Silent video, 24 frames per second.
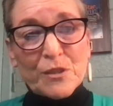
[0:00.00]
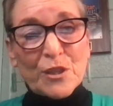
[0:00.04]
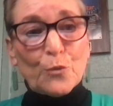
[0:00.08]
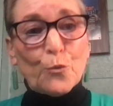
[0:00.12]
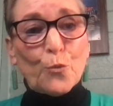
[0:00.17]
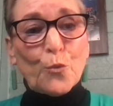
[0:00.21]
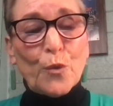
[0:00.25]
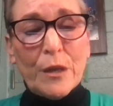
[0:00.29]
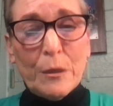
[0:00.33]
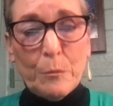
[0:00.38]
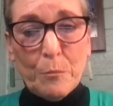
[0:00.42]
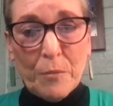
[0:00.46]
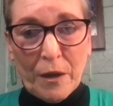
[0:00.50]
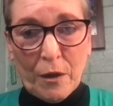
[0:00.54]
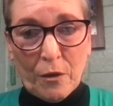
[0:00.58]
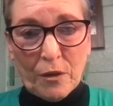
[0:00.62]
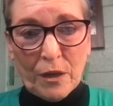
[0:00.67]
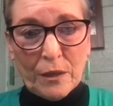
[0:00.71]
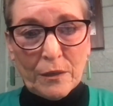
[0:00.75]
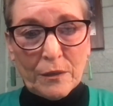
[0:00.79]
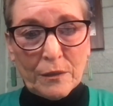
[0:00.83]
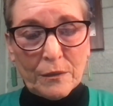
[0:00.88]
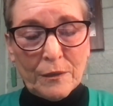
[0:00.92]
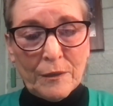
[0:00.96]
and
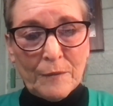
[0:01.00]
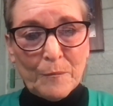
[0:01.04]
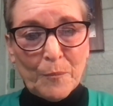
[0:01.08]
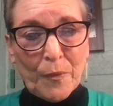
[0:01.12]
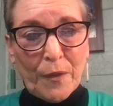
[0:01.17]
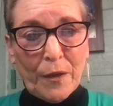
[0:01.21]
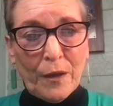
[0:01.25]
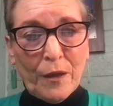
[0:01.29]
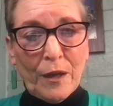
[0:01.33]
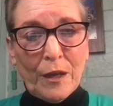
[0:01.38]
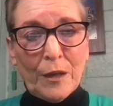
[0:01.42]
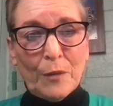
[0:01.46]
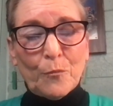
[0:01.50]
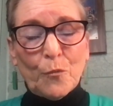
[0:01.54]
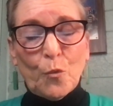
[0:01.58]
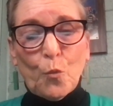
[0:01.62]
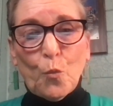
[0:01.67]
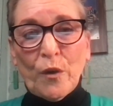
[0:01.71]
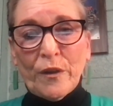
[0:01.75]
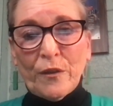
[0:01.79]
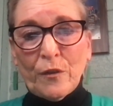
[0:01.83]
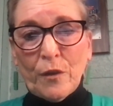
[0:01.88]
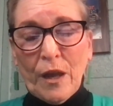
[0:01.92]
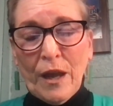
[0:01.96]
reburied.
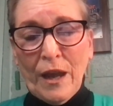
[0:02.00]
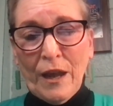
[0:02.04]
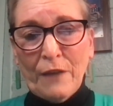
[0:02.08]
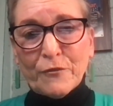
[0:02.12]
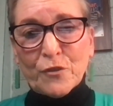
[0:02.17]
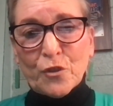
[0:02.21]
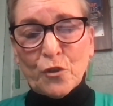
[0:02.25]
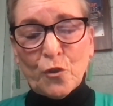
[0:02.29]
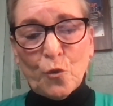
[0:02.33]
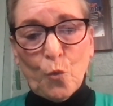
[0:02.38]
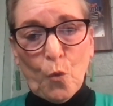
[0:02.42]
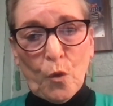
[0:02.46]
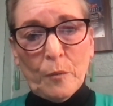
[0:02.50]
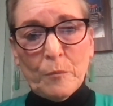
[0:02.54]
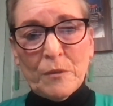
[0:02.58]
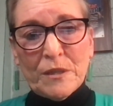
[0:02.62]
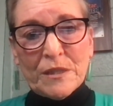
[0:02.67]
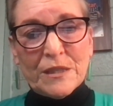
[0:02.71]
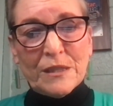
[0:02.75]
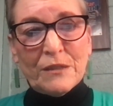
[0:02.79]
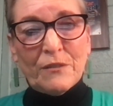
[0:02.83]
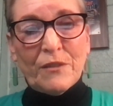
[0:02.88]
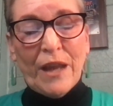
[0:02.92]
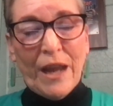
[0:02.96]
When after
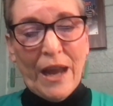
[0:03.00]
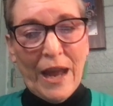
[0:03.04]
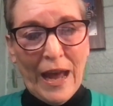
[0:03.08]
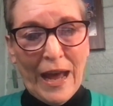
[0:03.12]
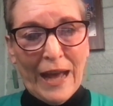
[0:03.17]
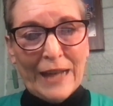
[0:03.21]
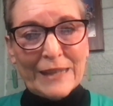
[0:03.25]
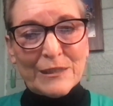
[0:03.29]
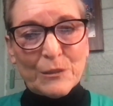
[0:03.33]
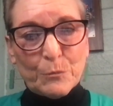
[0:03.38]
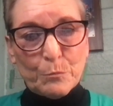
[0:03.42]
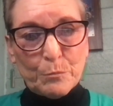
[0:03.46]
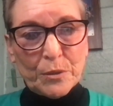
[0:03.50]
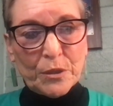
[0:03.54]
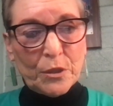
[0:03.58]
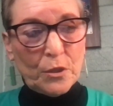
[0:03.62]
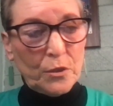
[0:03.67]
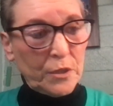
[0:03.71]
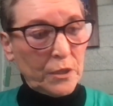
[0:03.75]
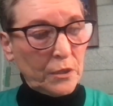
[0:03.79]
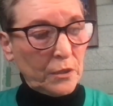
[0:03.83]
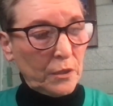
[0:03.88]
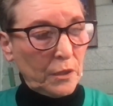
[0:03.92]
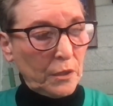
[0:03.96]
Normandy, they had to
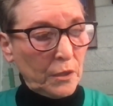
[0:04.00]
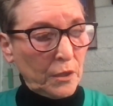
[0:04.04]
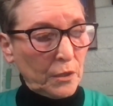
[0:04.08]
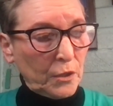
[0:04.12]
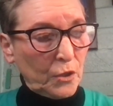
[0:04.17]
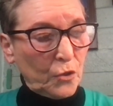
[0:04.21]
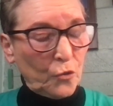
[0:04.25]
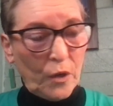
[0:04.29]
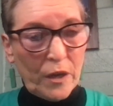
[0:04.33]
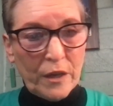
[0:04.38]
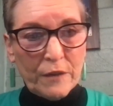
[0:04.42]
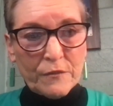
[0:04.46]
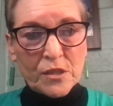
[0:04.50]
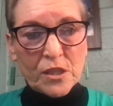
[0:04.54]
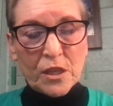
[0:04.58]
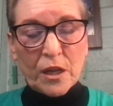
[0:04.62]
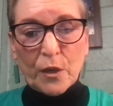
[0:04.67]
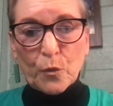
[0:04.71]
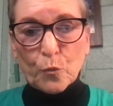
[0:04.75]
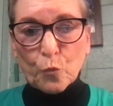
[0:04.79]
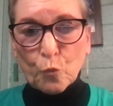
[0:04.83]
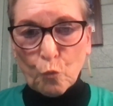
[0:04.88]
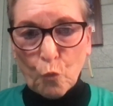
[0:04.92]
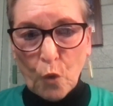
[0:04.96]
build a
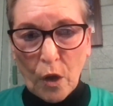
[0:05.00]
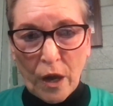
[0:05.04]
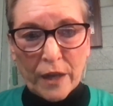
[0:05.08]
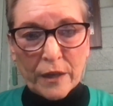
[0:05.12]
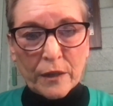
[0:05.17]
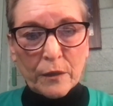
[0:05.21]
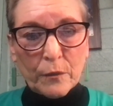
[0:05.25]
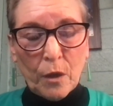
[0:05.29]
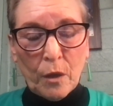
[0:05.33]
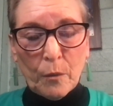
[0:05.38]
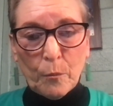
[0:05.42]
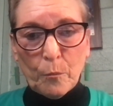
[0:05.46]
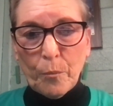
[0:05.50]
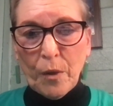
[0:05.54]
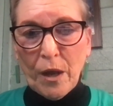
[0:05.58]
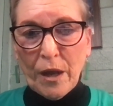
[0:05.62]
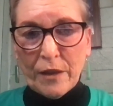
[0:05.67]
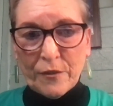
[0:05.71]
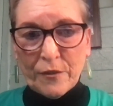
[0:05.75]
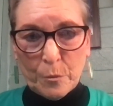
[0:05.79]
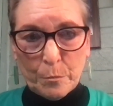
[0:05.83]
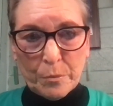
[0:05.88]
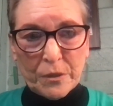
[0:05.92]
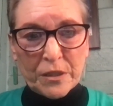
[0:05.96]
gravesite right up
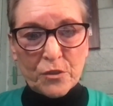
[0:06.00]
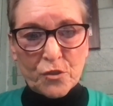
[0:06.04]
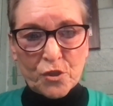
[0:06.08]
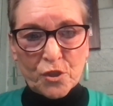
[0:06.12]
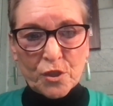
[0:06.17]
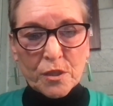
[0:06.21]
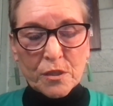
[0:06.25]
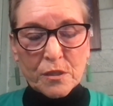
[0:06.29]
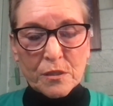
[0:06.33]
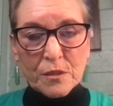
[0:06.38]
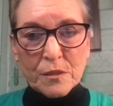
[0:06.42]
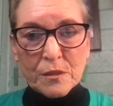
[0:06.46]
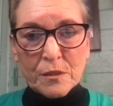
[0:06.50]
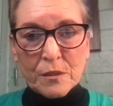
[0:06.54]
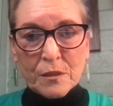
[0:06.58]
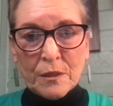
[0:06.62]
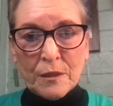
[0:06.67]
by the beaches.